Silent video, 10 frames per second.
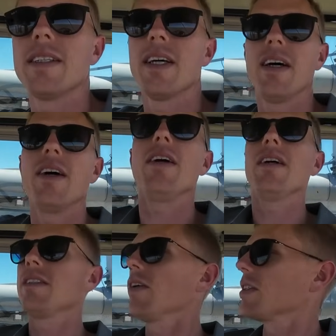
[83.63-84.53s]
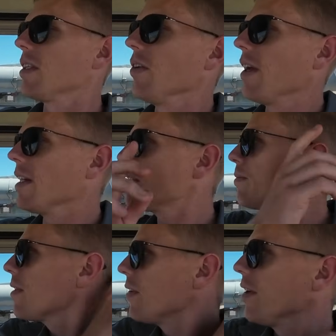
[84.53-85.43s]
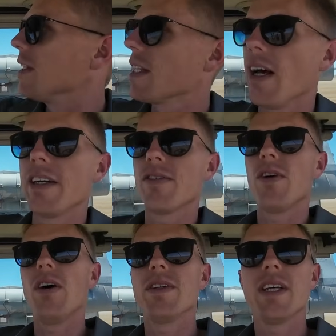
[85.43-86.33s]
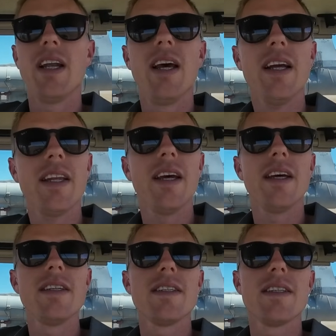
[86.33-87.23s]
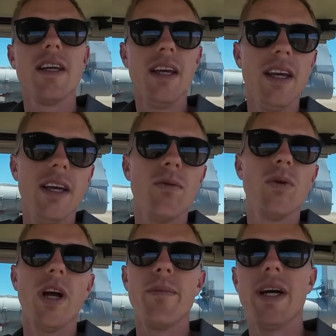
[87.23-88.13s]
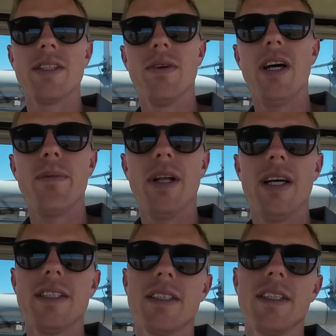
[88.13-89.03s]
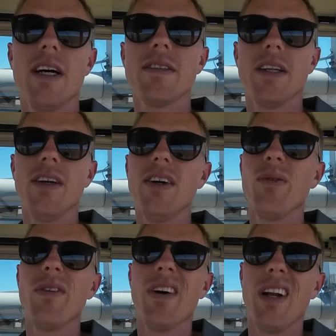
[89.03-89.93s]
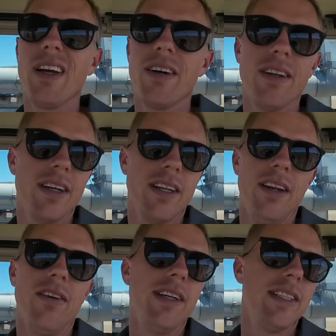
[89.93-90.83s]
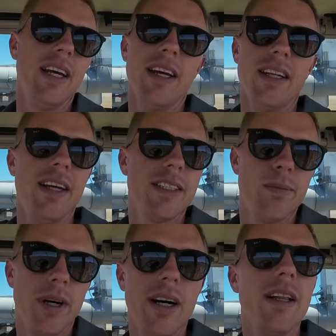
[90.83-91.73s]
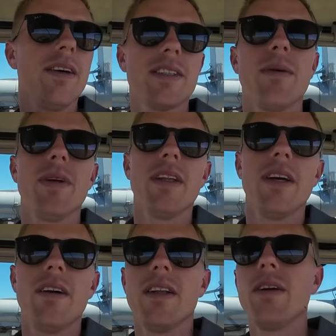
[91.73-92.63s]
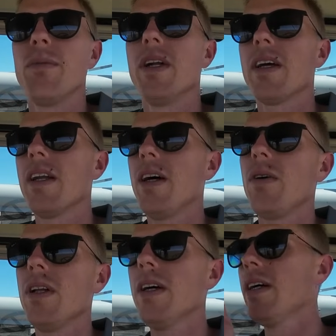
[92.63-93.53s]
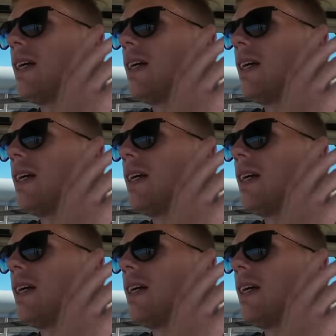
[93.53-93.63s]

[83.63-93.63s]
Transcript: So as long as Luke gets through this last 5 or 10 hectares here, we'll get back to our place this afternoon. We've only got like 90 hectares of barley or something there and a little bit of canola.